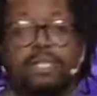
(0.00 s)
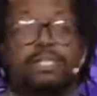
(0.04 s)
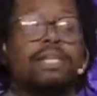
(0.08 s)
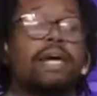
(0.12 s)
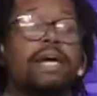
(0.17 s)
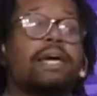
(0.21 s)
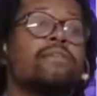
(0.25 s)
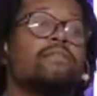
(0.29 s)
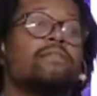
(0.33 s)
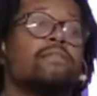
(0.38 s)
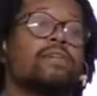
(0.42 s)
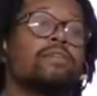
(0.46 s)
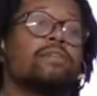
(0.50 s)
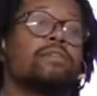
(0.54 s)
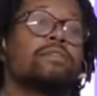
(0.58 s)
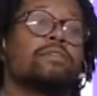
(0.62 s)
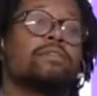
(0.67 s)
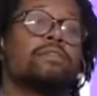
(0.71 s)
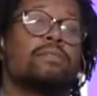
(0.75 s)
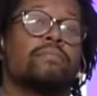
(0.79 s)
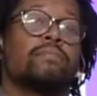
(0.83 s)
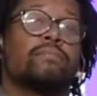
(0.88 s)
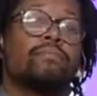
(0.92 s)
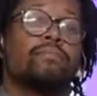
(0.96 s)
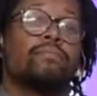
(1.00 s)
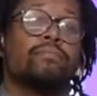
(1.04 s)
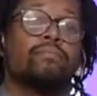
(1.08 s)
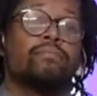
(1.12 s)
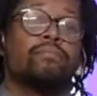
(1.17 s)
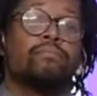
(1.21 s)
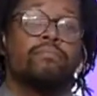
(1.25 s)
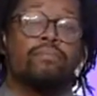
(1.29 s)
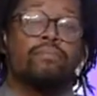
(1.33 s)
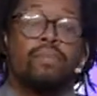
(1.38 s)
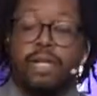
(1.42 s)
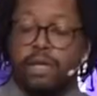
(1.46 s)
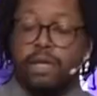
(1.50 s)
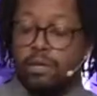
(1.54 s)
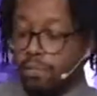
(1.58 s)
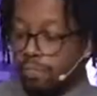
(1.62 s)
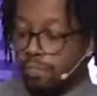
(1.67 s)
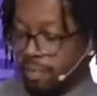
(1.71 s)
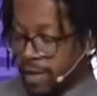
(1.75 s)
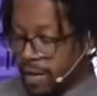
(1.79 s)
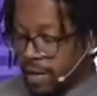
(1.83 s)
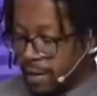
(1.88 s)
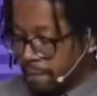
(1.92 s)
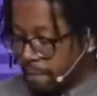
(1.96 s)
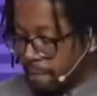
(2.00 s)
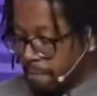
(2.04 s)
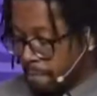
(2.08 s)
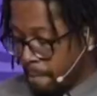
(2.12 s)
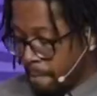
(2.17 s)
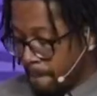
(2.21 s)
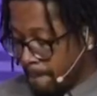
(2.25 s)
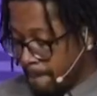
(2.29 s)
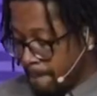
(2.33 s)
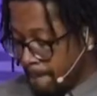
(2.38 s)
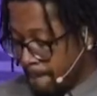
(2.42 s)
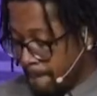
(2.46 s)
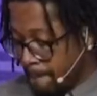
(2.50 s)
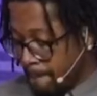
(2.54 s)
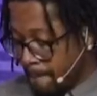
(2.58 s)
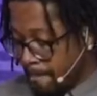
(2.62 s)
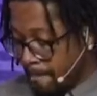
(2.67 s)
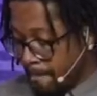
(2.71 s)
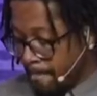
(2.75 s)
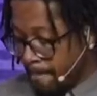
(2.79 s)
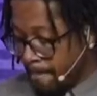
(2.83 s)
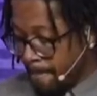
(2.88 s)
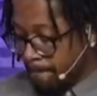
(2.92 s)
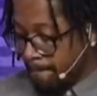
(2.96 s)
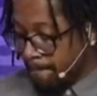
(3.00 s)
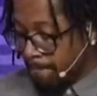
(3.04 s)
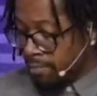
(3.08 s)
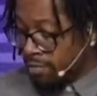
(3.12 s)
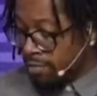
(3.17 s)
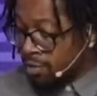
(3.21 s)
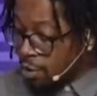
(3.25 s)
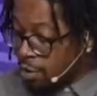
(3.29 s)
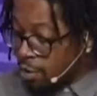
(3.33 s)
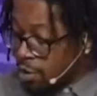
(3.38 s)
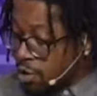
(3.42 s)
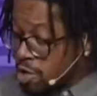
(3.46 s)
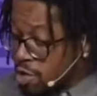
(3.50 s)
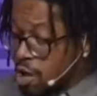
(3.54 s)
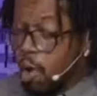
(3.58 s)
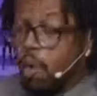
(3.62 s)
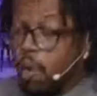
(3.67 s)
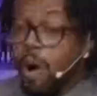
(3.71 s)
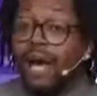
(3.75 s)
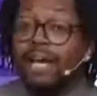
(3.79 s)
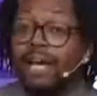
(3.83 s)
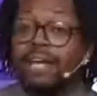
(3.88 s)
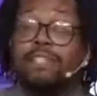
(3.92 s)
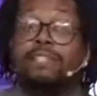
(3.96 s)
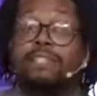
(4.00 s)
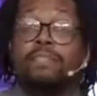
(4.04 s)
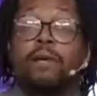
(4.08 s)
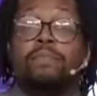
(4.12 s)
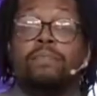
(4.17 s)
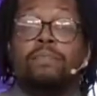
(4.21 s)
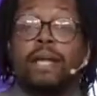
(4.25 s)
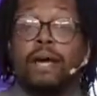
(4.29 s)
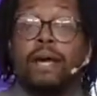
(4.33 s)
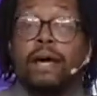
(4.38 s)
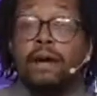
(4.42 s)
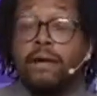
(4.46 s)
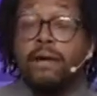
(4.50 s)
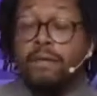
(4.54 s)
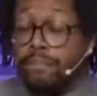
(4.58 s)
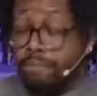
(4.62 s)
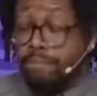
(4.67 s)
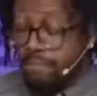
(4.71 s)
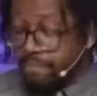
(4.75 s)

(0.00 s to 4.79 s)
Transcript: David's, he replied. Do you know why he's up there?